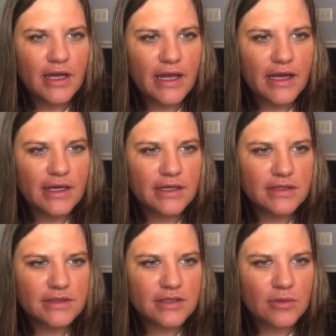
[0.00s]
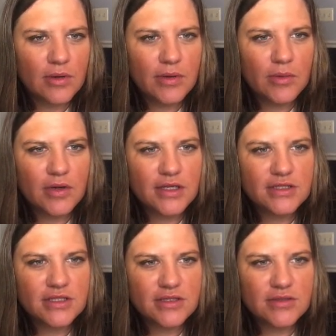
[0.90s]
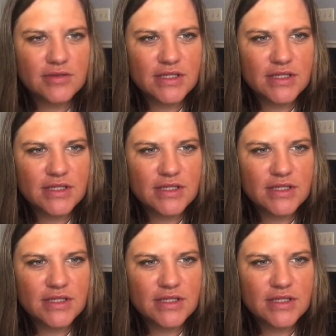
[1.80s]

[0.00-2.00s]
And so what we want to do